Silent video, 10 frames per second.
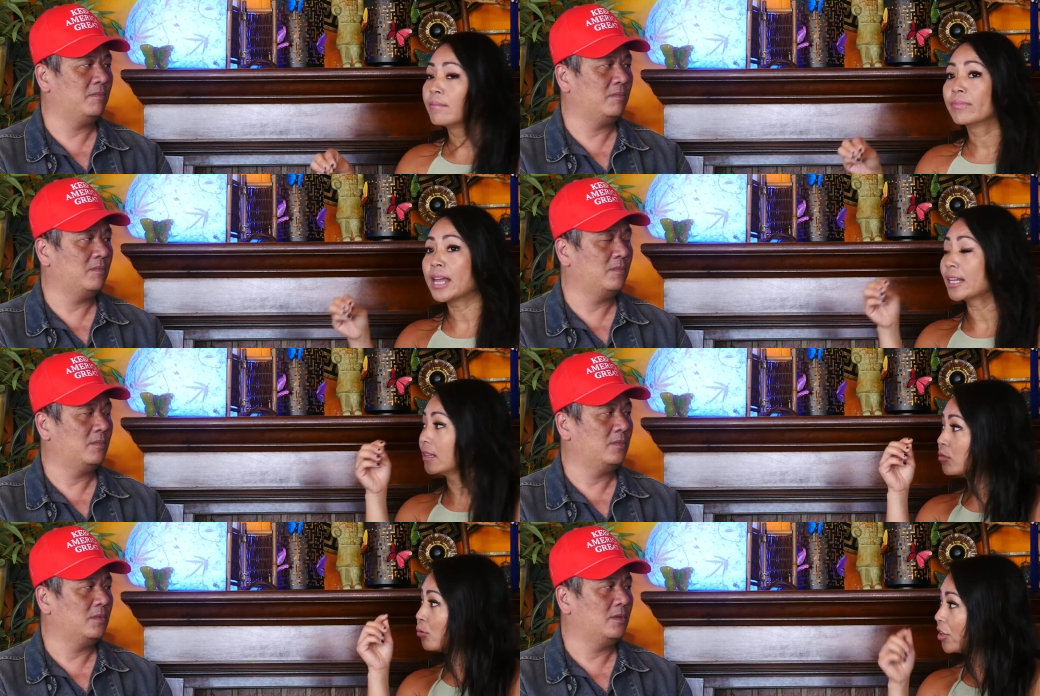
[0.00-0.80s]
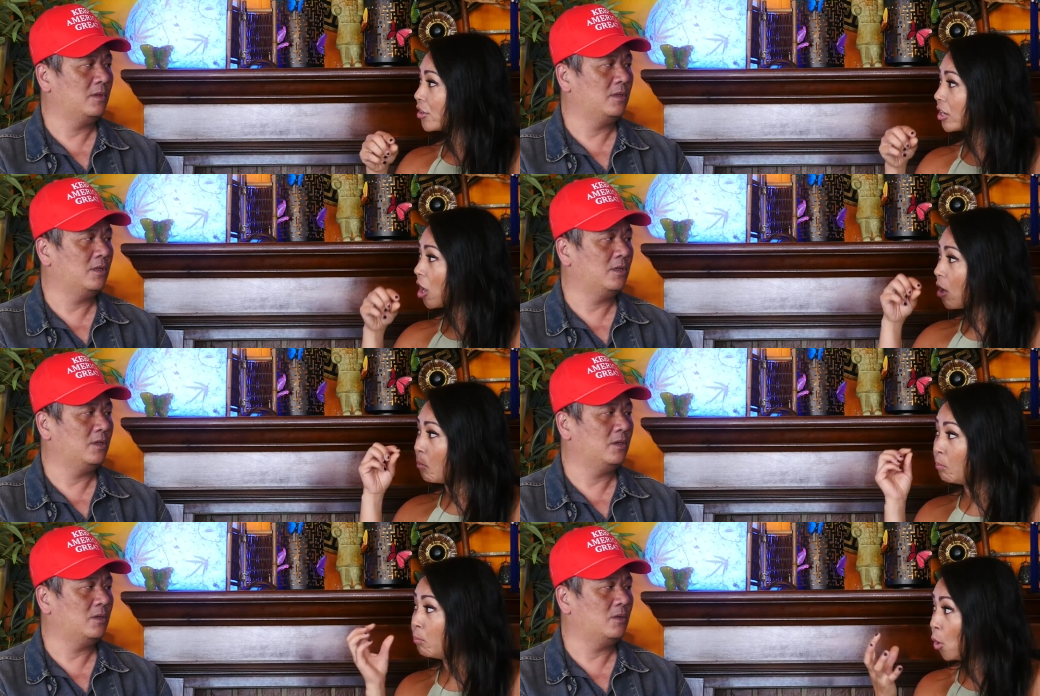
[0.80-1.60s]
Speaker 1: that Twitter
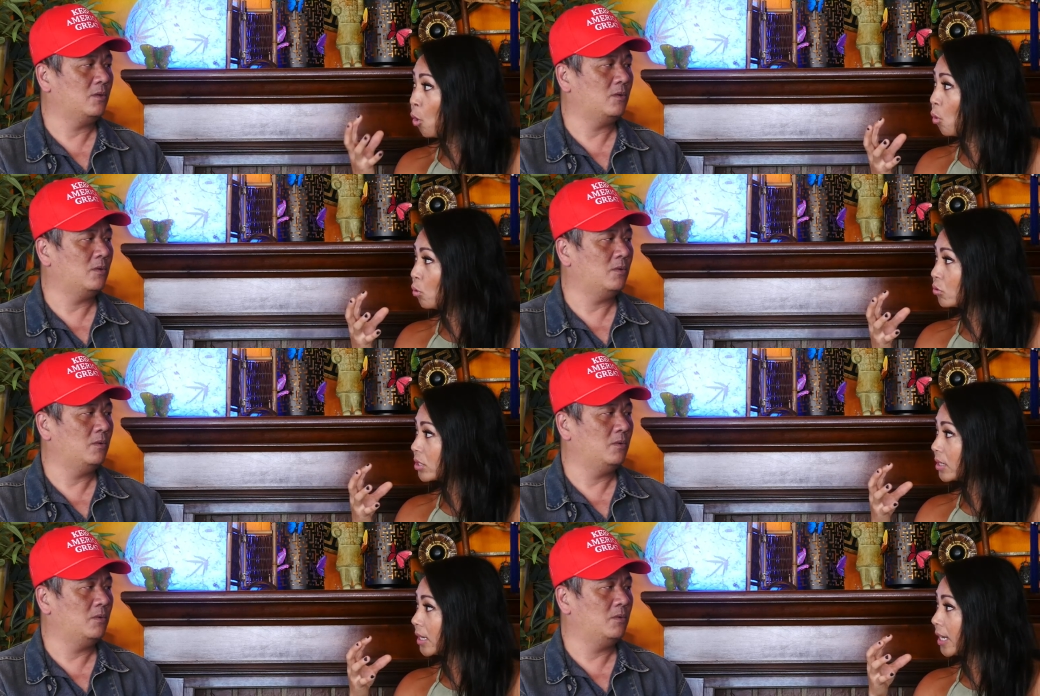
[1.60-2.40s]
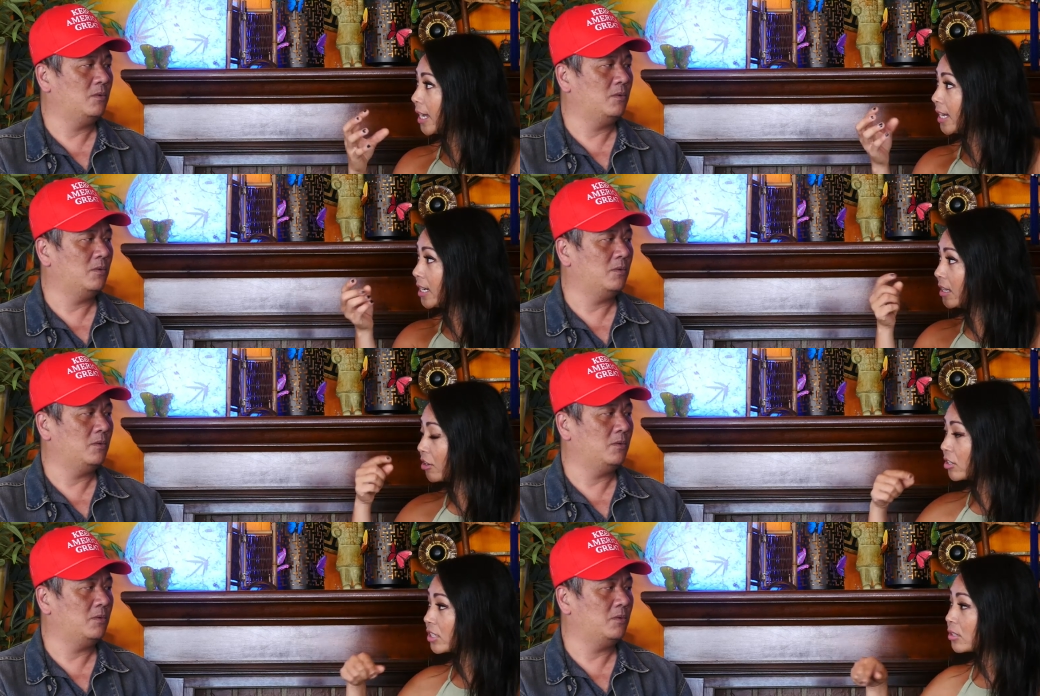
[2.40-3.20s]
got bold and
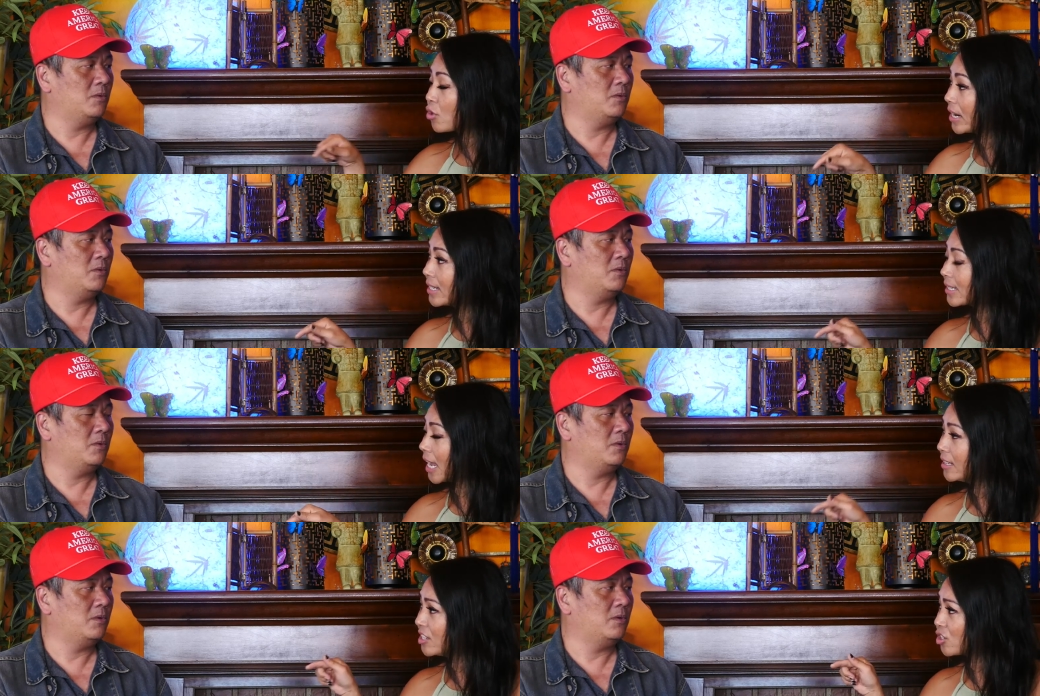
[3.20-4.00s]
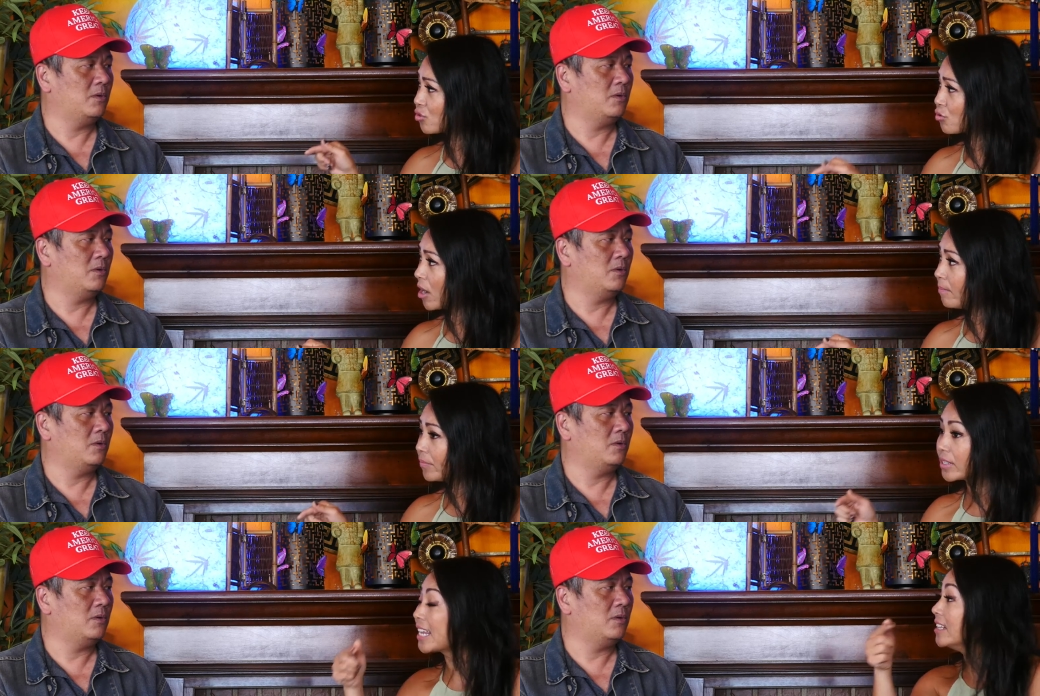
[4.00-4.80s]
they're trying to silence
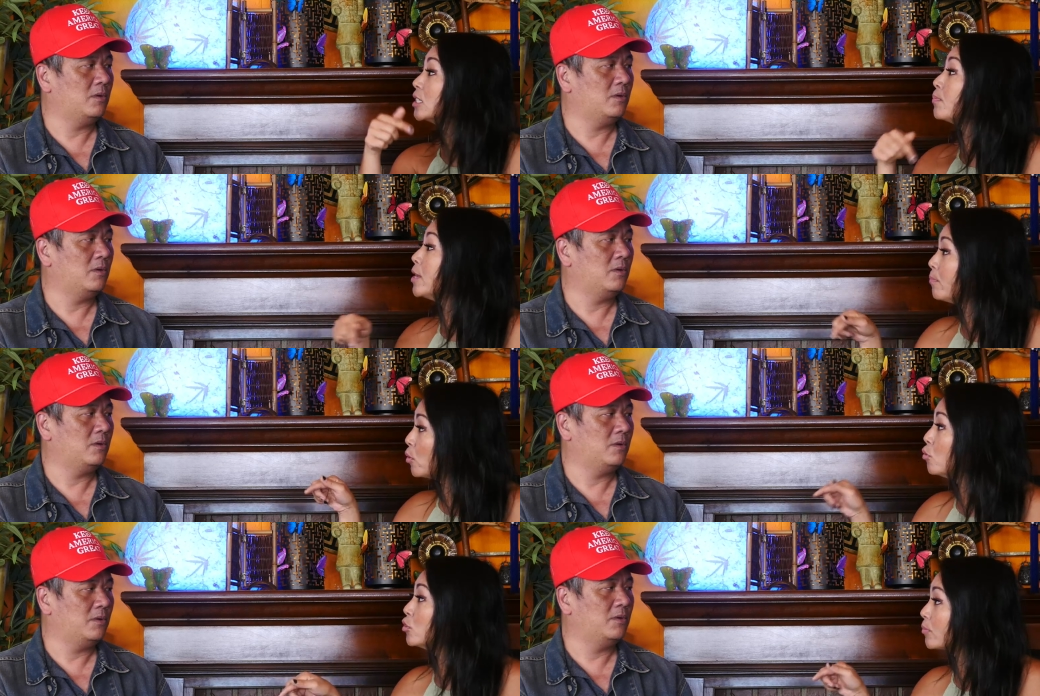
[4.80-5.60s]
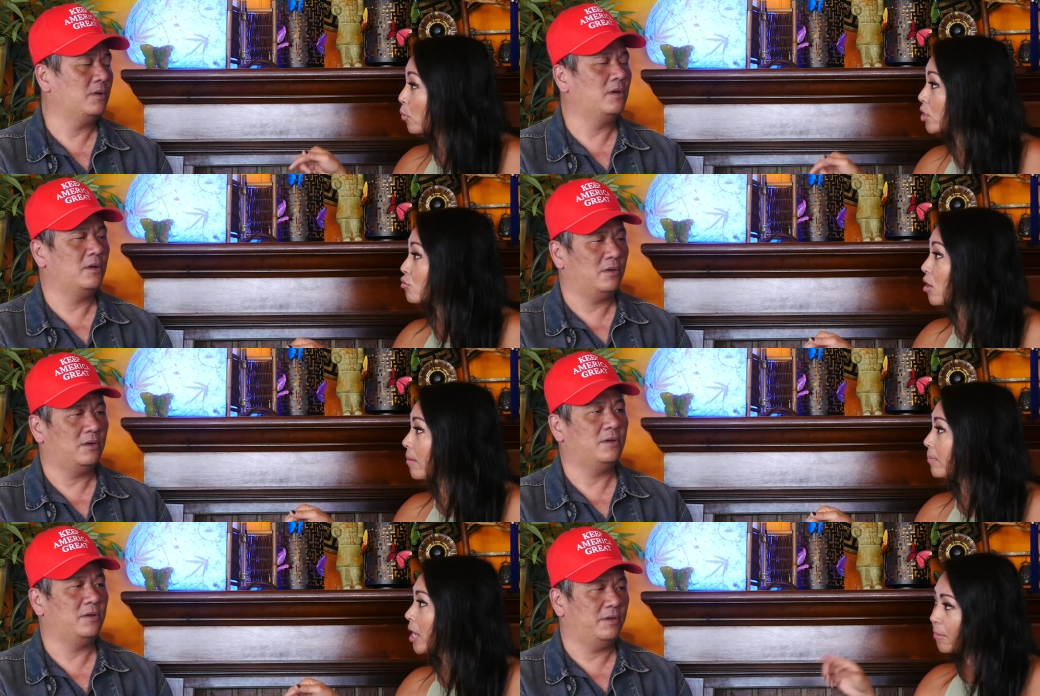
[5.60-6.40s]
Trump, silence people who support
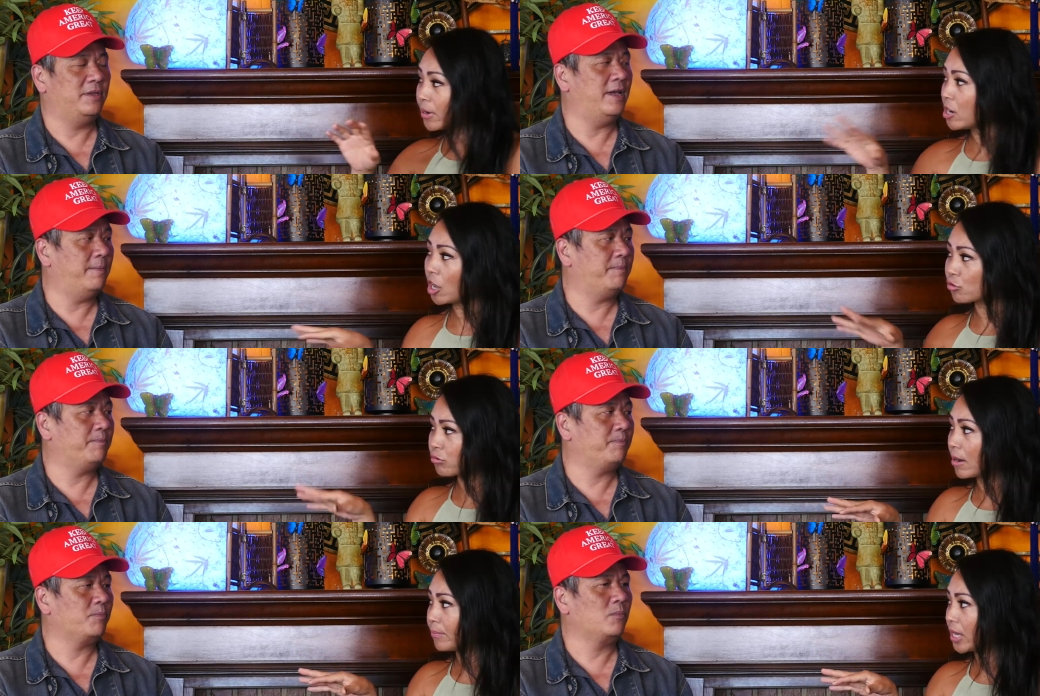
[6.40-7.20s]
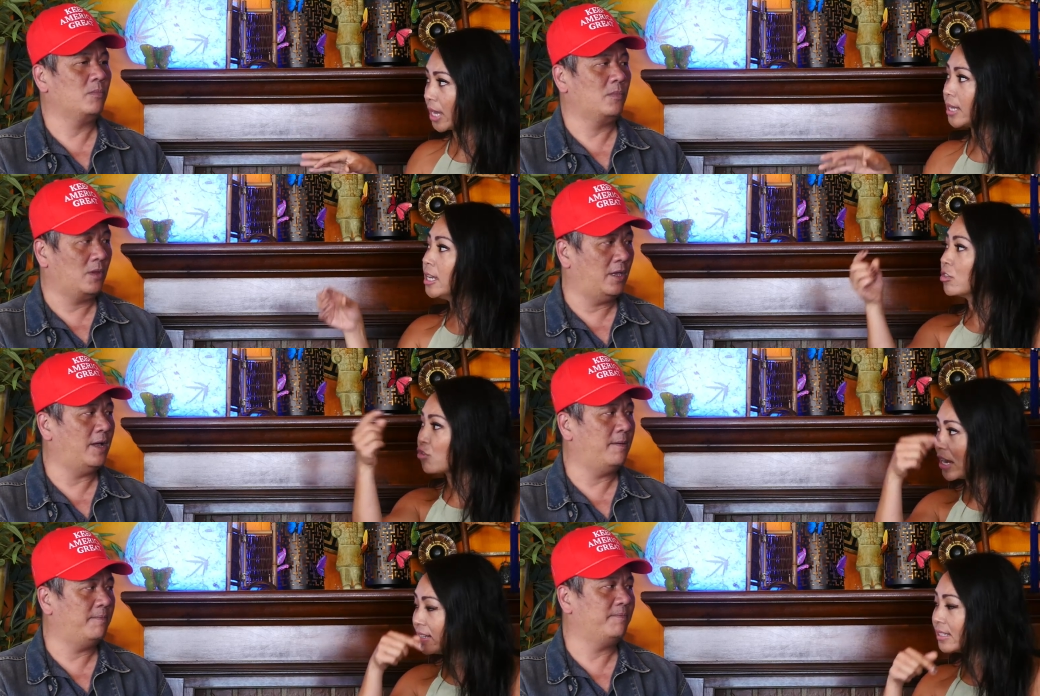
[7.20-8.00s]
Trump, but yeah. not Trump yet. Yeah.
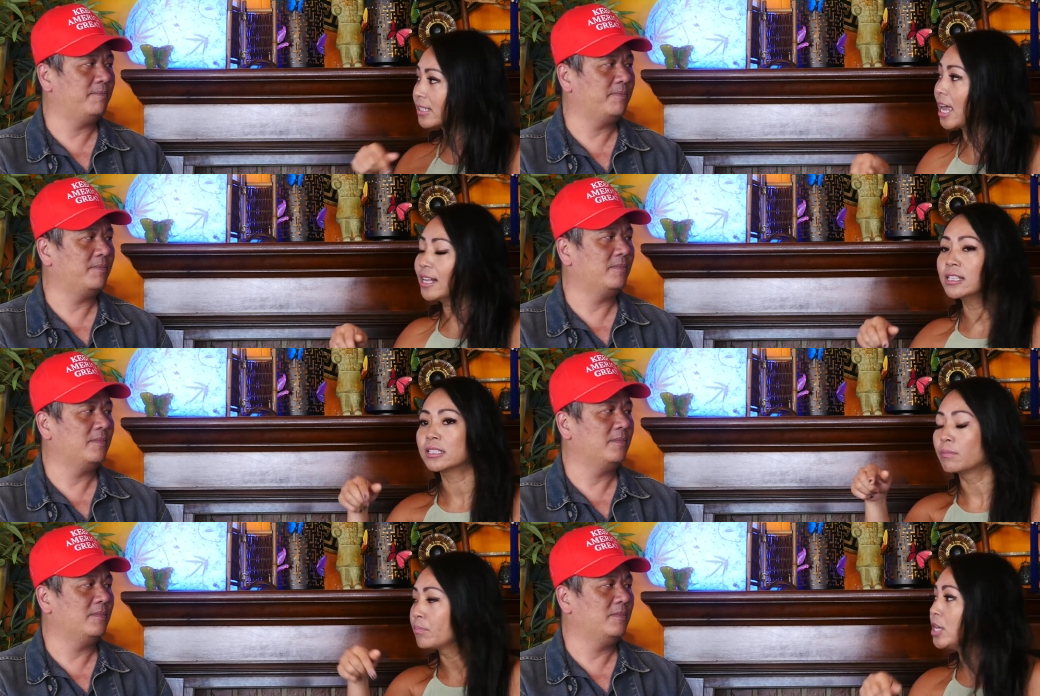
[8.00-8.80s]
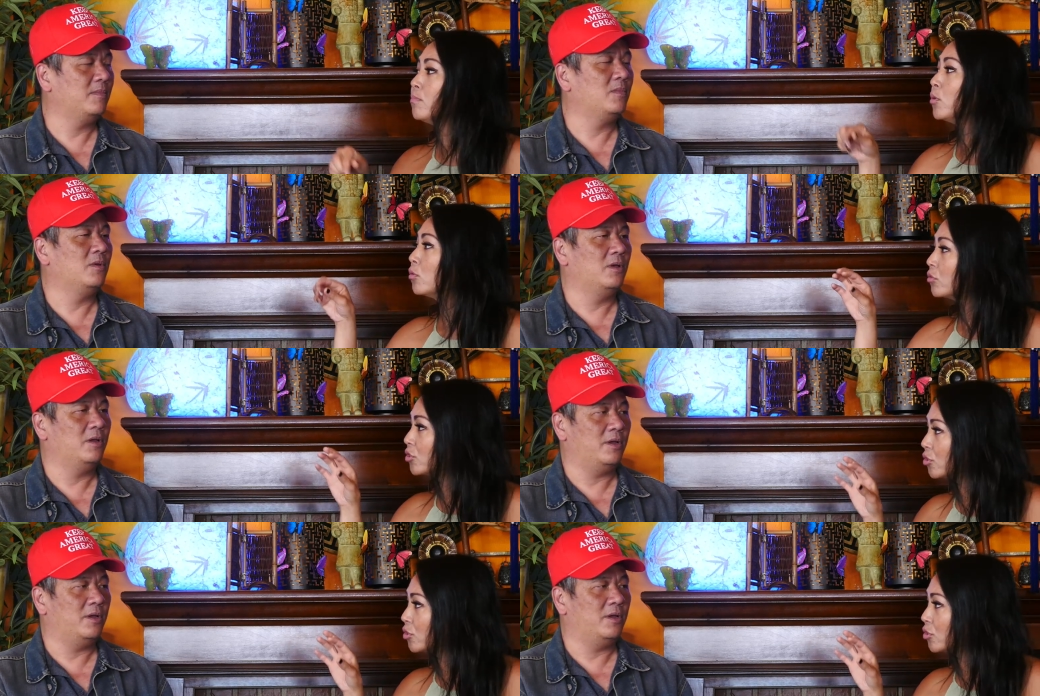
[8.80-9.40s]
Trying to silence the people to